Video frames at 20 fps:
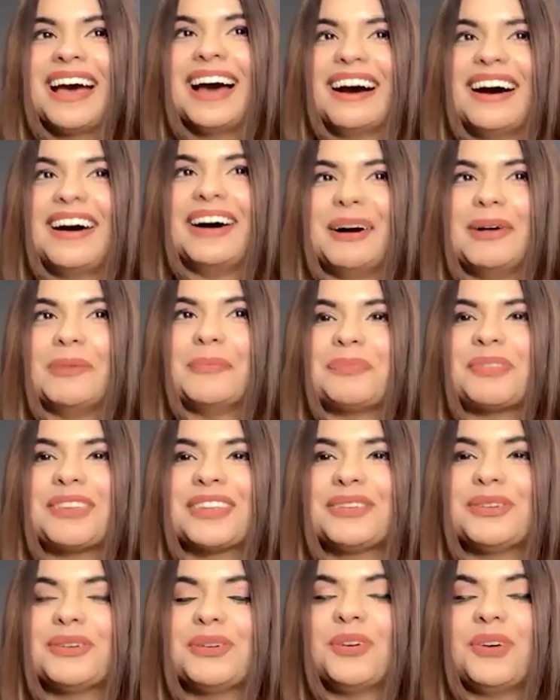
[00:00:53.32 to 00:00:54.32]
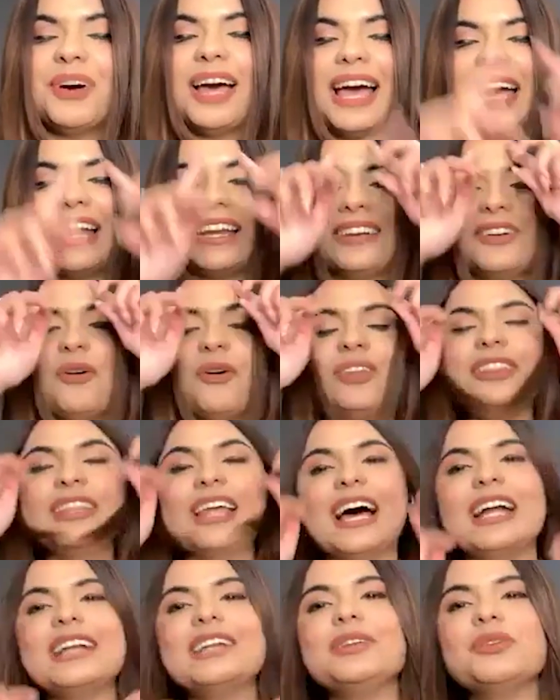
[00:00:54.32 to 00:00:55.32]
And
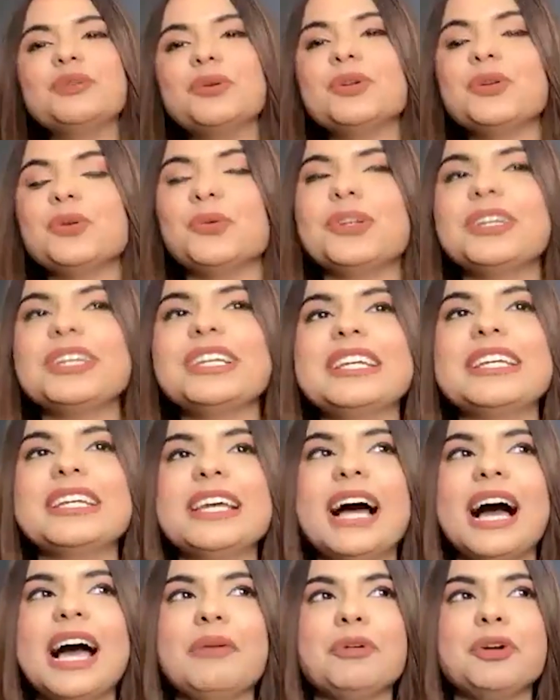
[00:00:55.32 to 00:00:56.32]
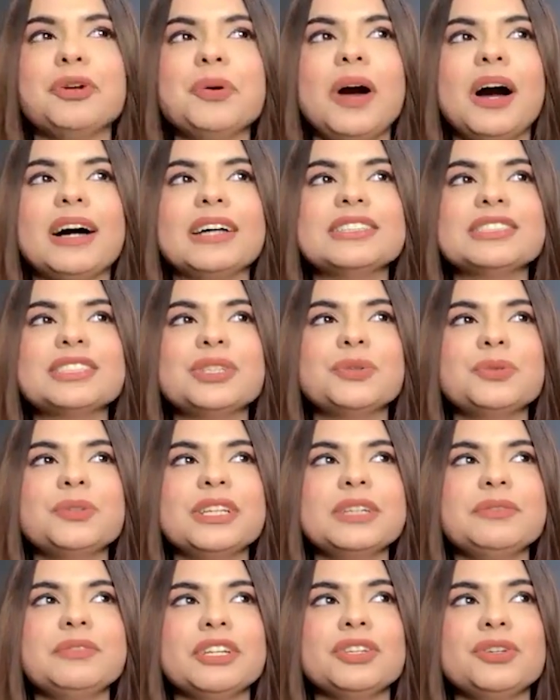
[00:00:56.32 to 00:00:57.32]
on that note only, I want to ask you
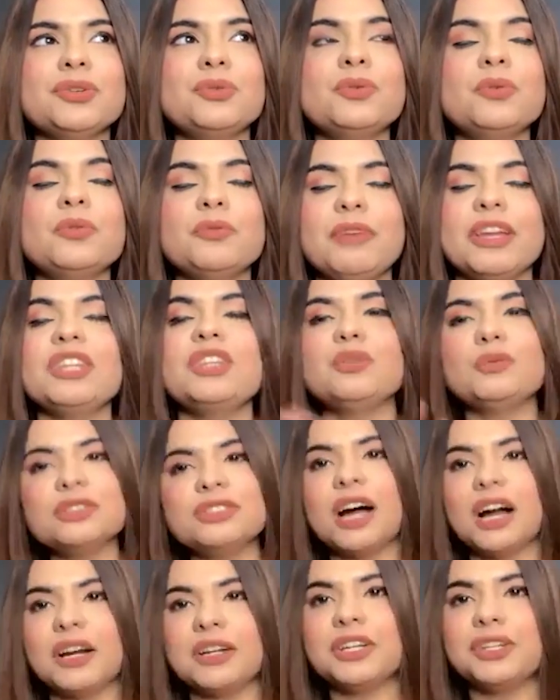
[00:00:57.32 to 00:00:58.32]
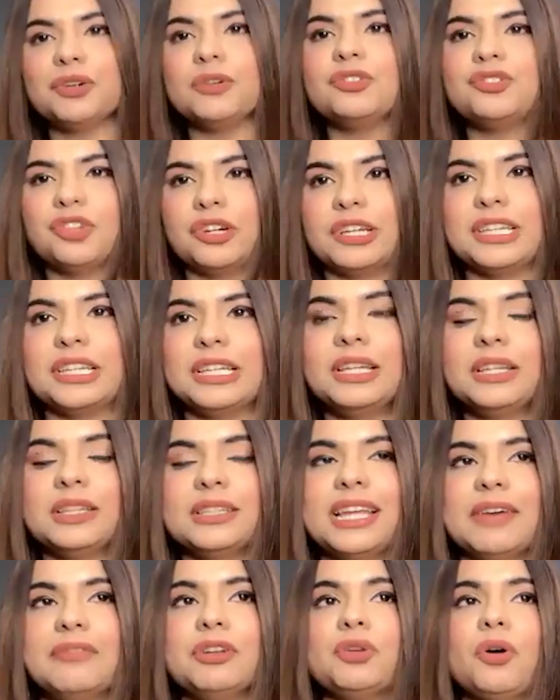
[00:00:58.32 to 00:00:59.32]
that when you started your journey,
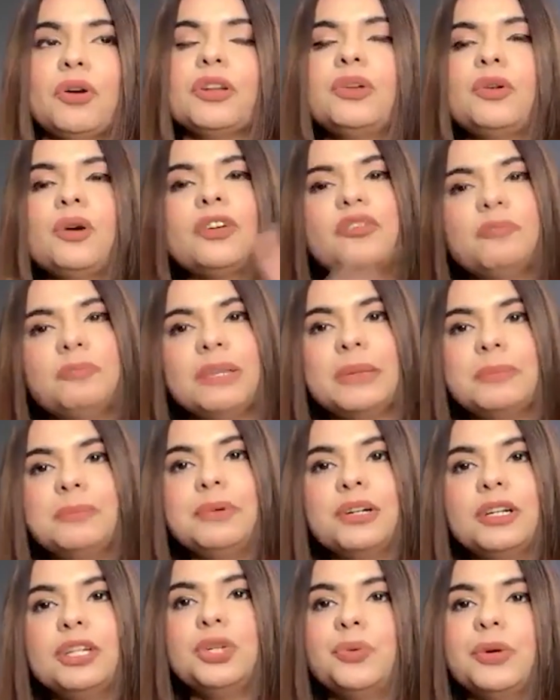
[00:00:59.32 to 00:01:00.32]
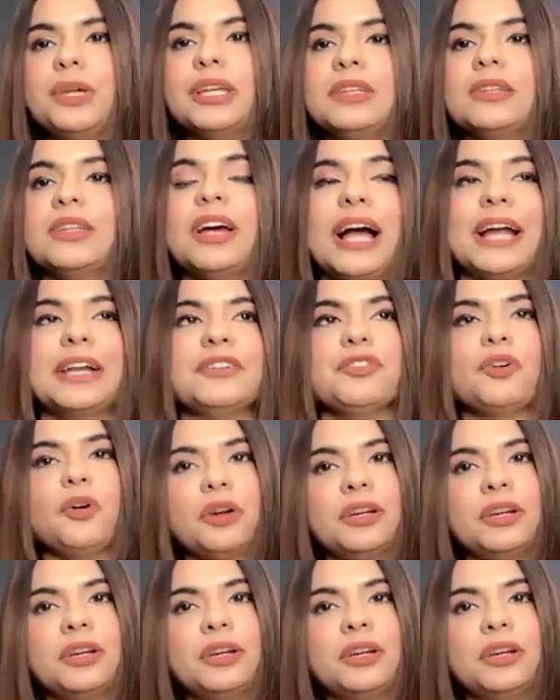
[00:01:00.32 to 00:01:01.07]
there were not a lot of people doing the kind of